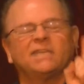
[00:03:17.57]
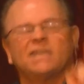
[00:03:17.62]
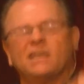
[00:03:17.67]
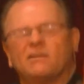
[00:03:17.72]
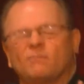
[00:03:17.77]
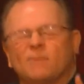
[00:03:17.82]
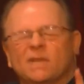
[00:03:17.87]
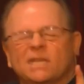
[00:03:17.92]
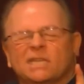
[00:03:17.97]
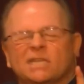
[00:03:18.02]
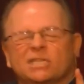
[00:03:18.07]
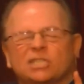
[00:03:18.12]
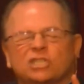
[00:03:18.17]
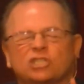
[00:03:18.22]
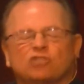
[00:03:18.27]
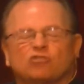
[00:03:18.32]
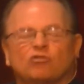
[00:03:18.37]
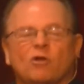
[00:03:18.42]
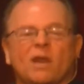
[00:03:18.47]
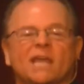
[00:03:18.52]
Give me the
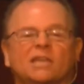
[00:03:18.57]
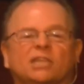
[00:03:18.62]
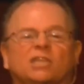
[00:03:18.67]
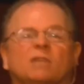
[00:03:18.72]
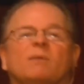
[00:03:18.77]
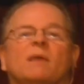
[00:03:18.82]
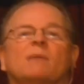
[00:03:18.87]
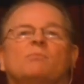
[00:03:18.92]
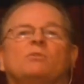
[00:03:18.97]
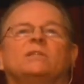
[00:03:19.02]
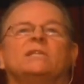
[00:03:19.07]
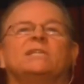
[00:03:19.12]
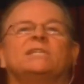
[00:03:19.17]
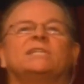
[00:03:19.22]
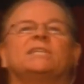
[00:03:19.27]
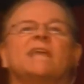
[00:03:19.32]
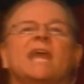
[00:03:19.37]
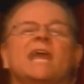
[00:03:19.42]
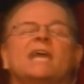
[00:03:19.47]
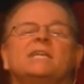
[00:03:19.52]
strength to be able to
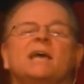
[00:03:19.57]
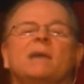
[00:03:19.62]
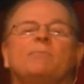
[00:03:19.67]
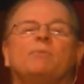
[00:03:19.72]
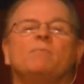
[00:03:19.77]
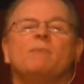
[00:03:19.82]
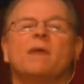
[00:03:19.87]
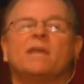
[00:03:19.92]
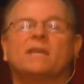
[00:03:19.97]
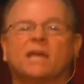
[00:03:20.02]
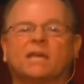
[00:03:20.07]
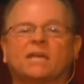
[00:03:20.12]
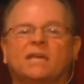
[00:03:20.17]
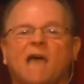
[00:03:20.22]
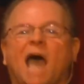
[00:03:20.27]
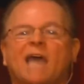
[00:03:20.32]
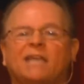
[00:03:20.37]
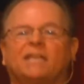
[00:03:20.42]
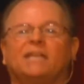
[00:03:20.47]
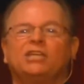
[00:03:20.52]
stand up and make a
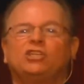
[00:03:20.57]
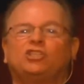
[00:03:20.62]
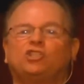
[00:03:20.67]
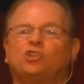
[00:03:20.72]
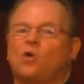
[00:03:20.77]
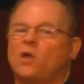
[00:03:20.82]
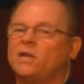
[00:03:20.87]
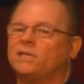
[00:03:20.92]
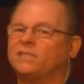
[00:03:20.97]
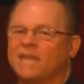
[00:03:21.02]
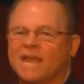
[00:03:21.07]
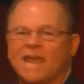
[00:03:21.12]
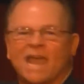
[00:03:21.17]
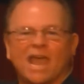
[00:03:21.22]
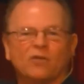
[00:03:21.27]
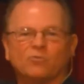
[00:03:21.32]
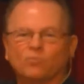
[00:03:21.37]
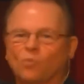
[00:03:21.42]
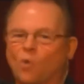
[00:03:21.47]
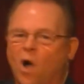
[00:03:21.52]
godly choice
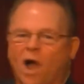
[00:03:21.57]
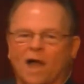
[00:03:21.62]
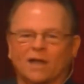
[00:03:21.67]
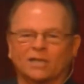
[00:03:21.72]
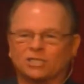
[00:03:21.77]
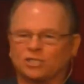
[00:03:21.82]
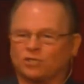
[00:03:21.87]
and walk